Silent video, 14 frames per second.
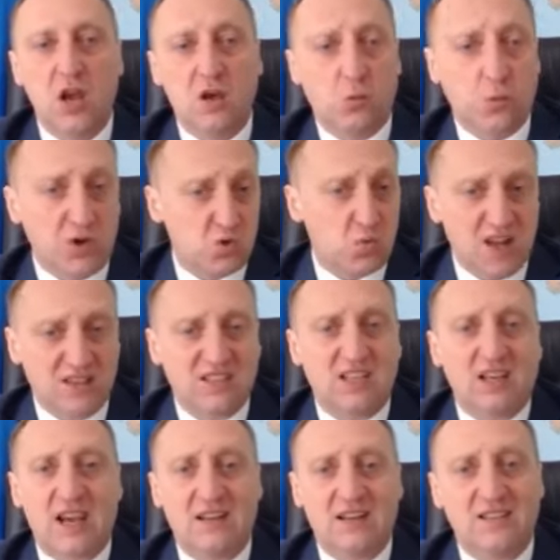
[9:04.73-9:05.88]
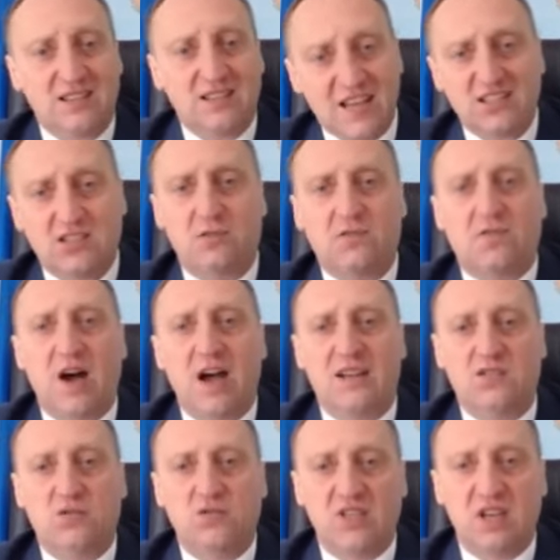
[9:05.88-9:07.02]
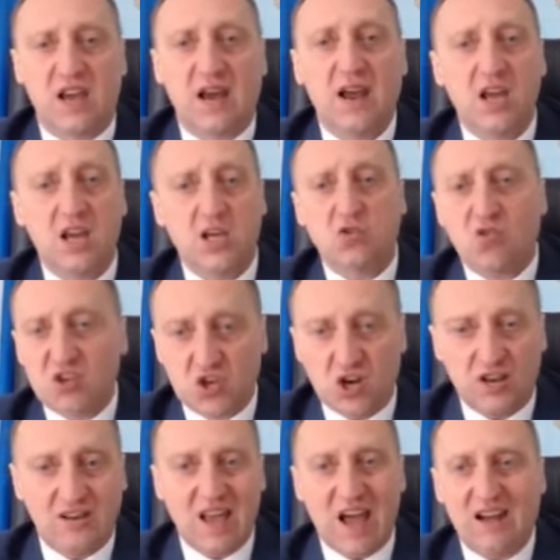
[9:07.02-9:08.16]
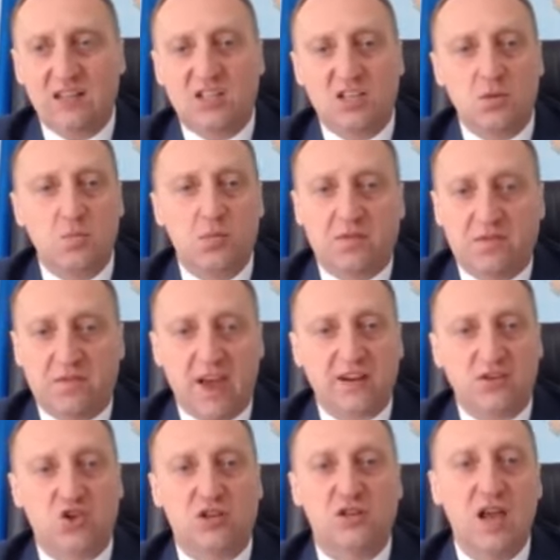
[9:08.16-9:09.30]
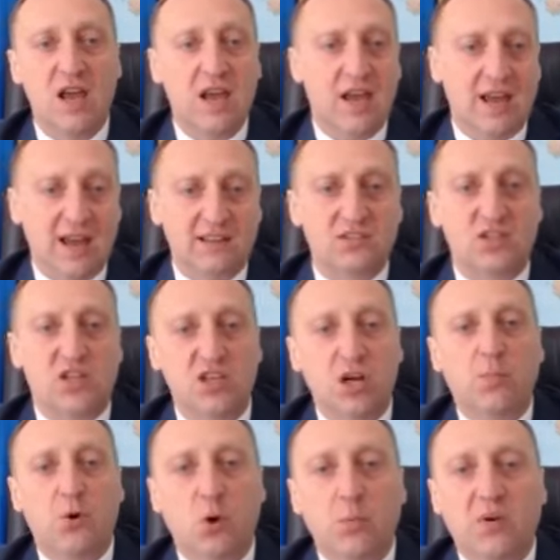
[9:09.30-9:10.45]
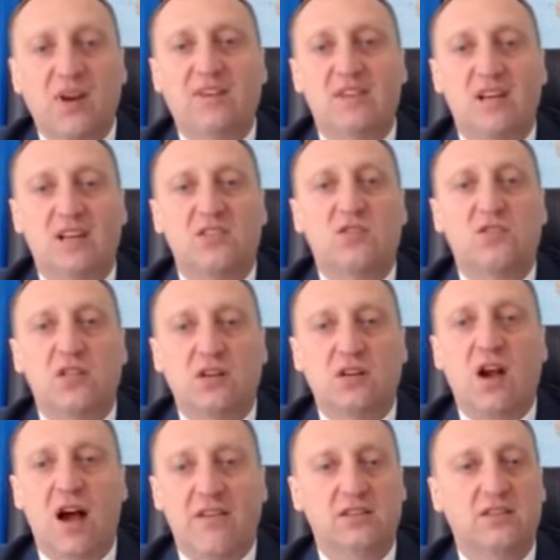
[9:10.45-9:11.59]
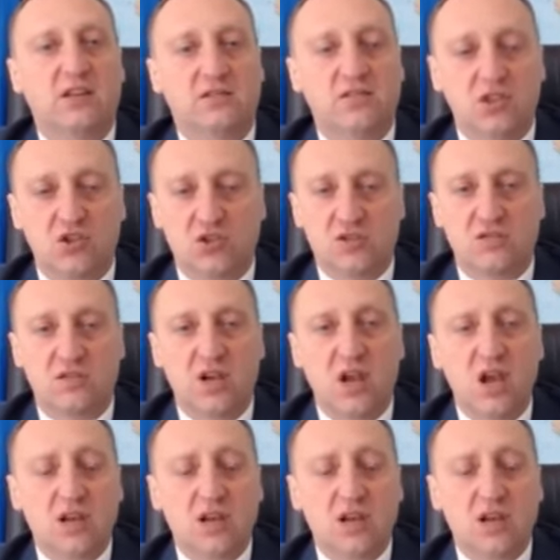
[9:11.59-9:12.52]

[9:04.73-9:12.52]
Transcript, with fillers: which once again testifies to their irrationality, imperfection, and inappropriateness in the current conditions.